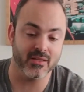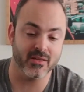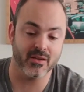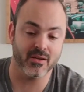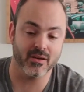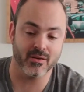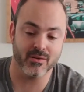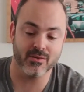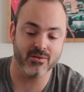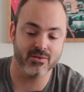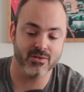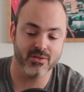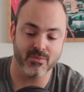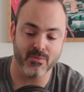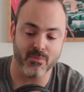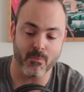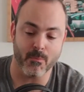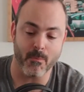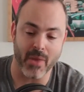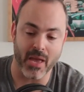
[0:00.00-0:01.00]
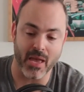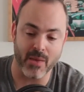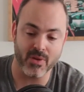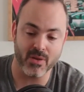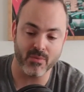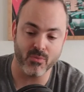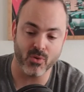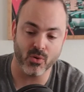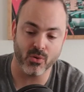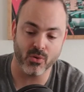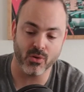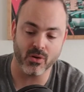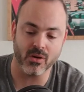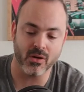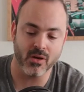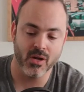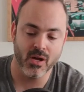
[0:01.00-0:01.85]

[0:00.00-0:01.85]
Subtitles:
years, maybe more.